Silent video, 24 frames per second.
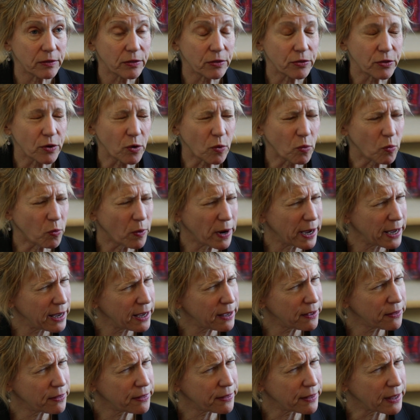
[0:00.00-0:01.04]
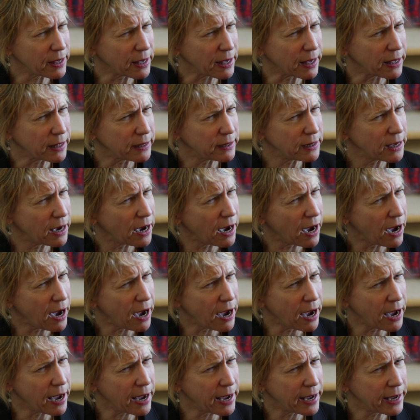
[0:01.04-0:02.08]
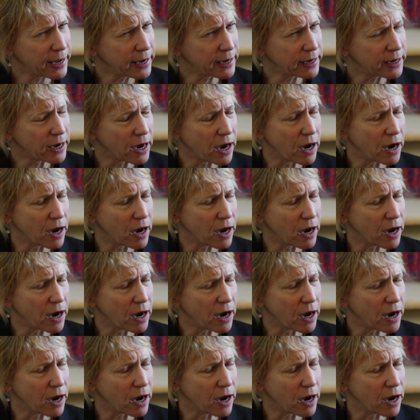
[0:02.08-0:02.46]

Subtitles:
the way that I